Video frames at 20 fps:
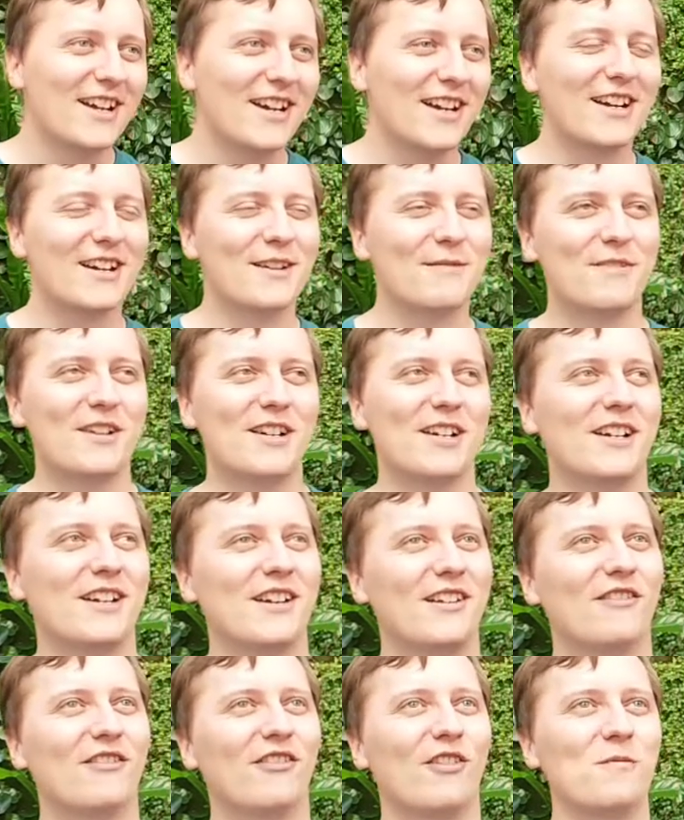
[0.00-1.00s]

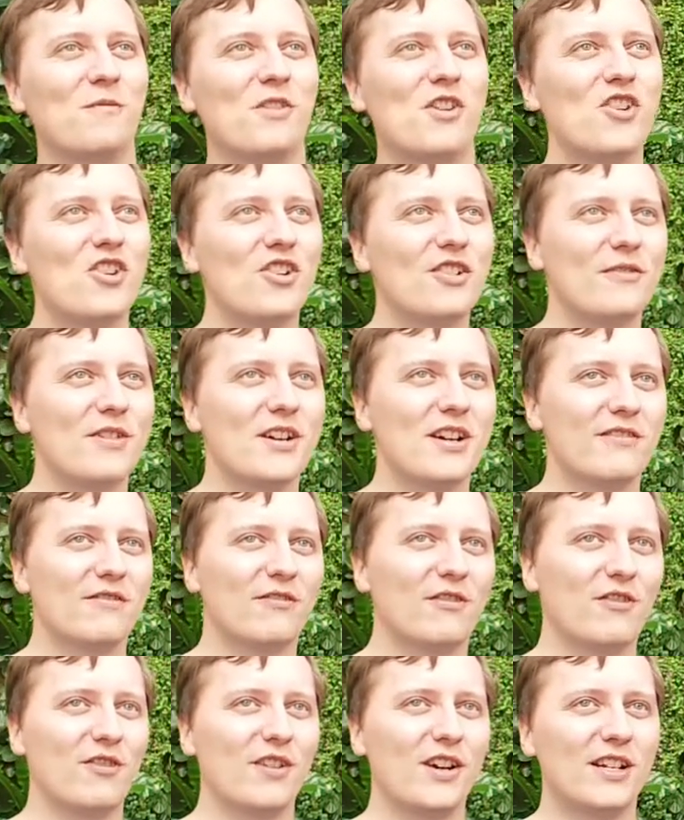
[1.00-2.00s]
And from now on we have
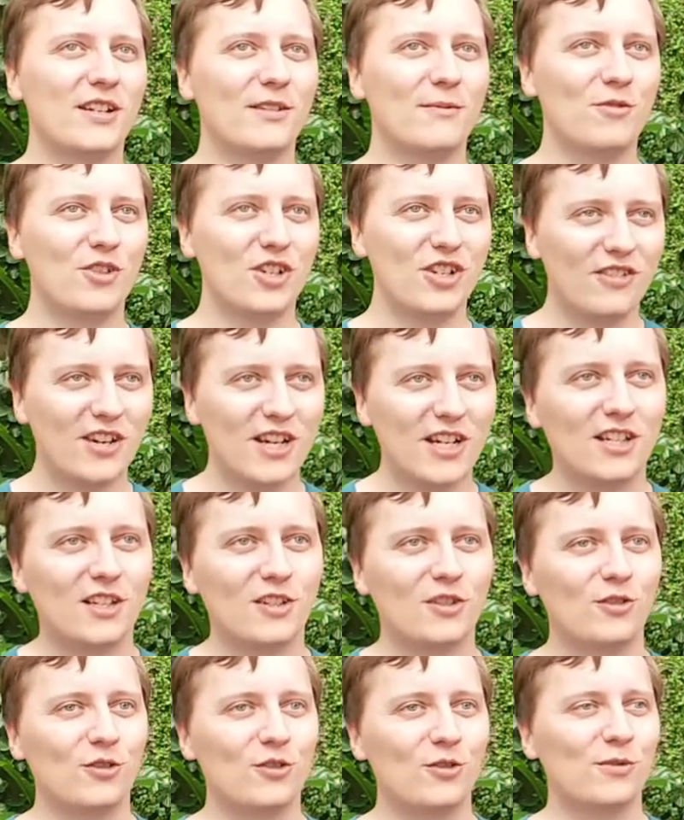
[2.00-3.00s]
quite
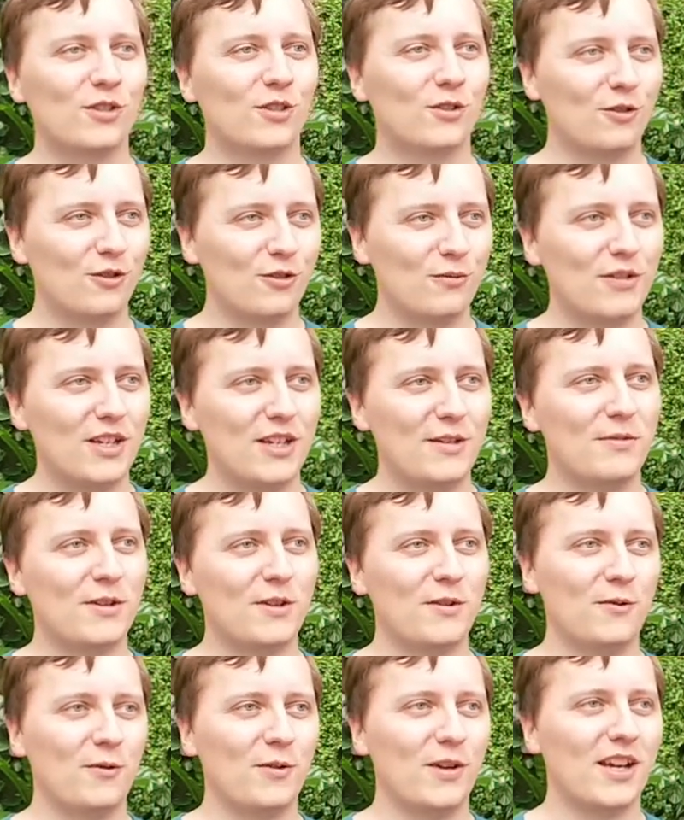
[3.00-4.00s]
motivated groups, cool people.